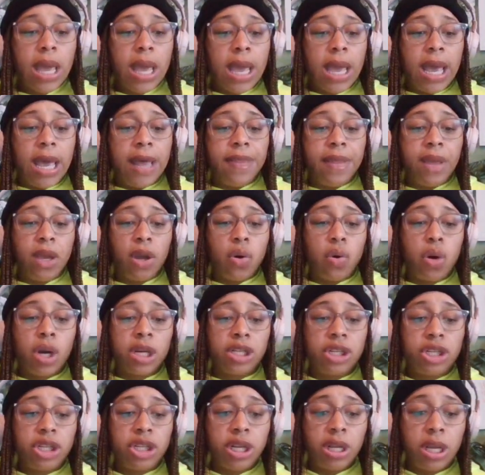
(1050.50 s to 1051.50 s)
And then
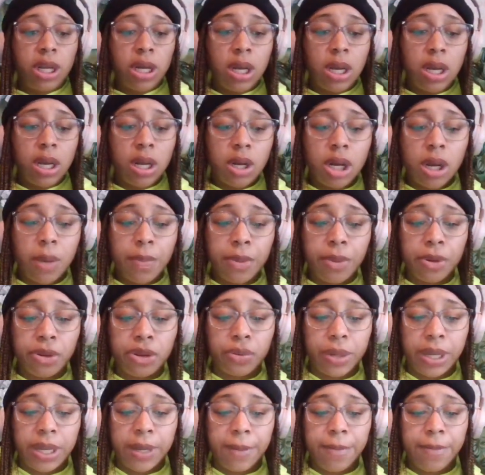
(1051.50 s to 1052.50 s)
question number
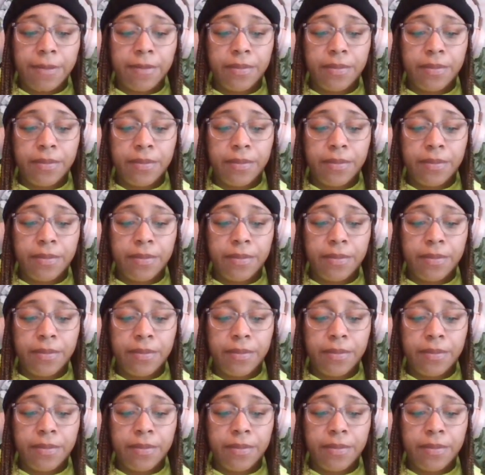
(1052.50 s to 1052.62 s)
3,